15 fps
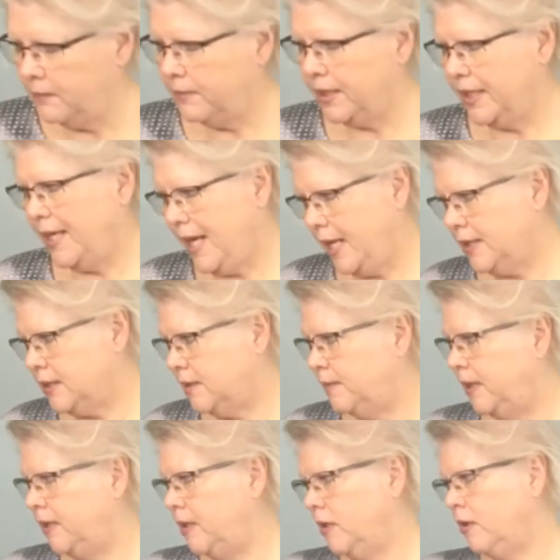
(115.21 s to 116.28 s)
but it has to
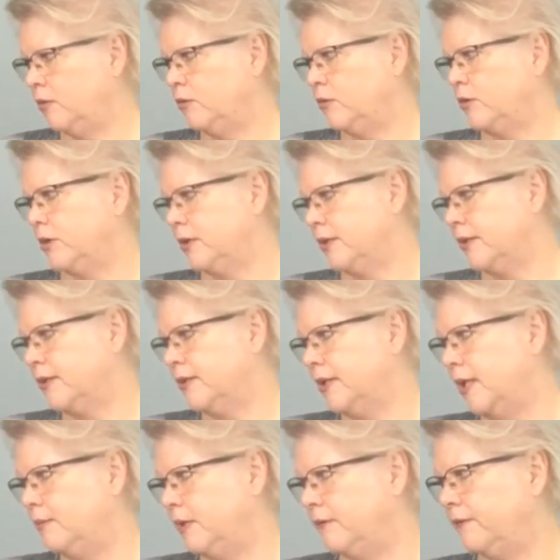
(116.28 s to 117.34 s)
be there in order to
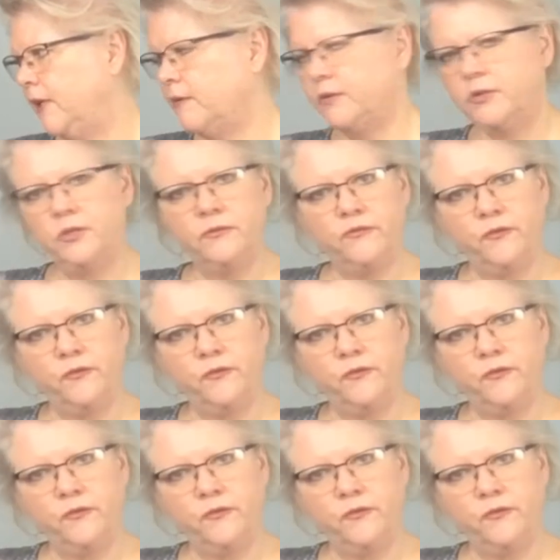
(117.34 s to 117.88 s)
sustain my flowers to,